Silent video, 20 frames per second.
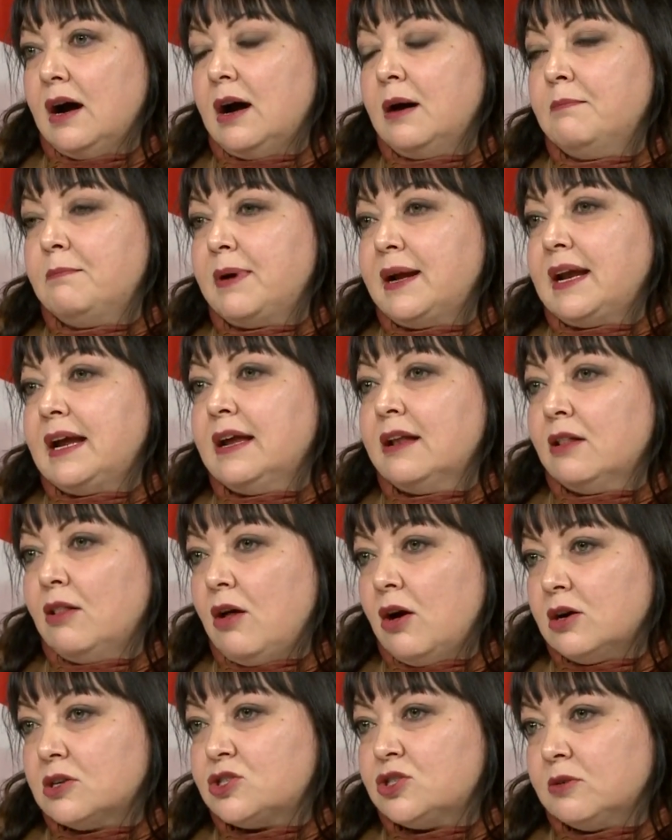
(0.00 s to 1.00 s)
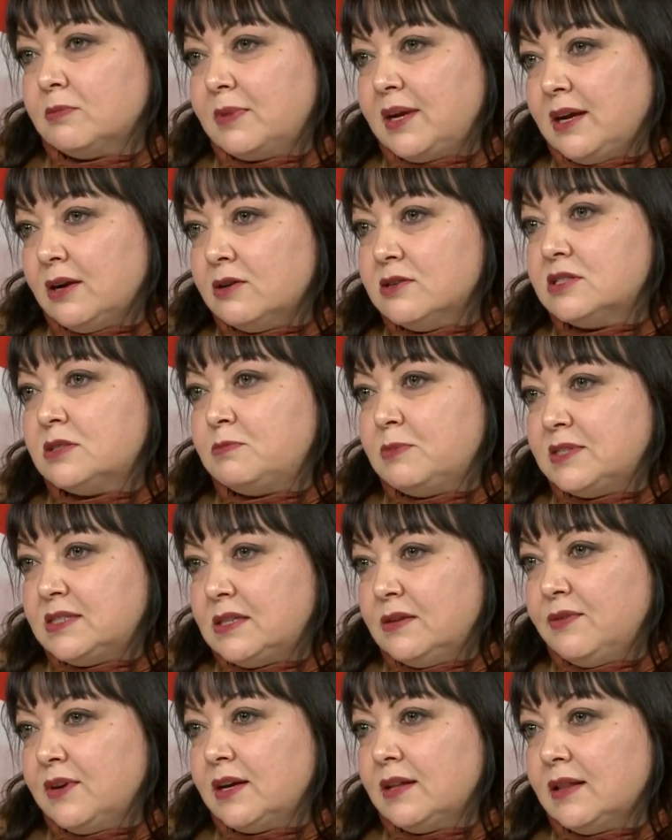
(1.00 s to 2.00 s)
But in long-term care
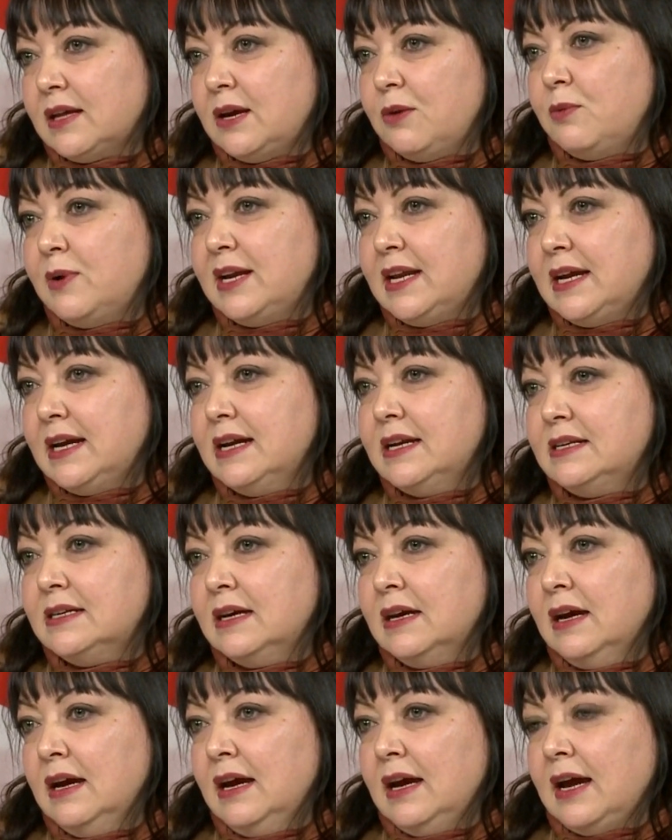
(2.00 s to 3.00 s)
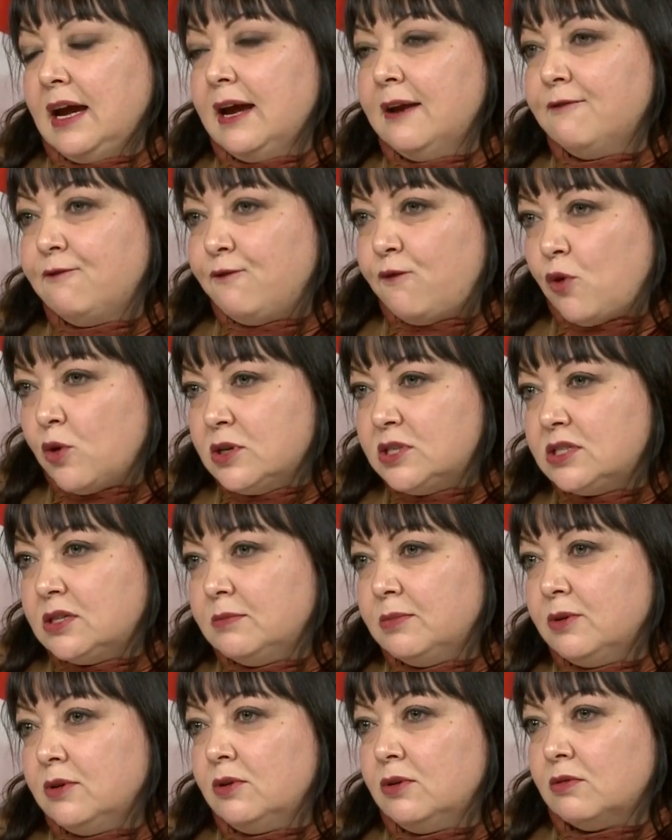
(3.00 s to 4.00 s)
specifically, we need
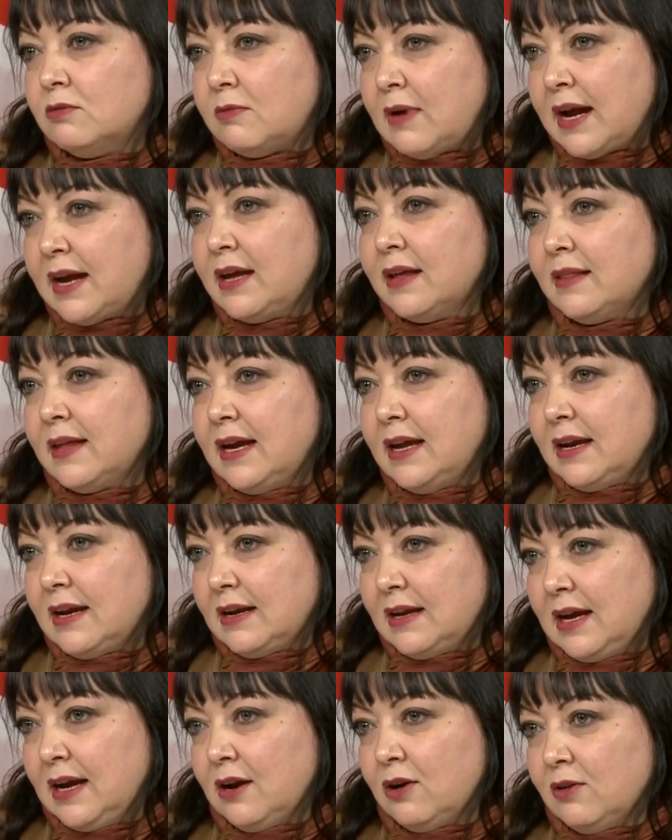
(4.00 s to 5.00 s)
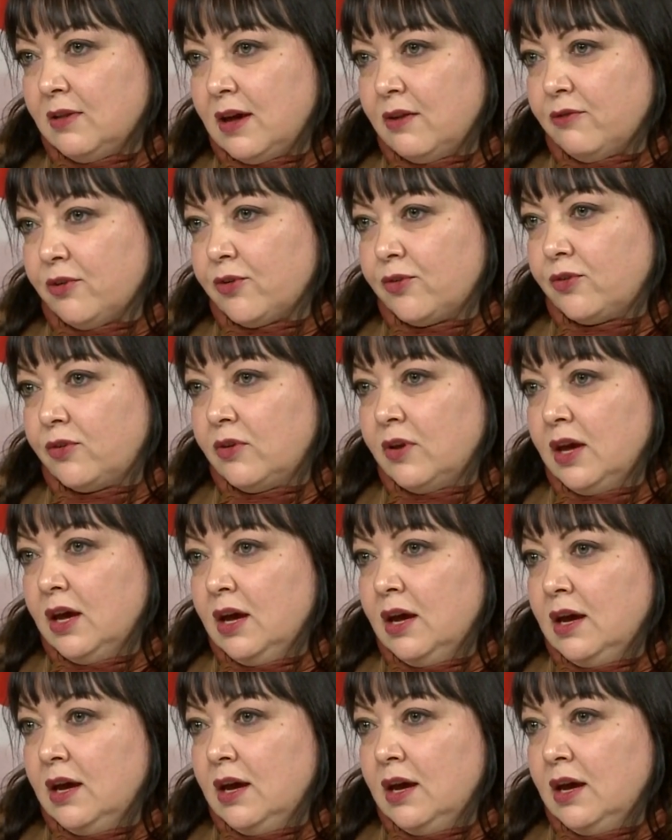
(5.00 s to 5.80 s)
enforceable, regulated care levels.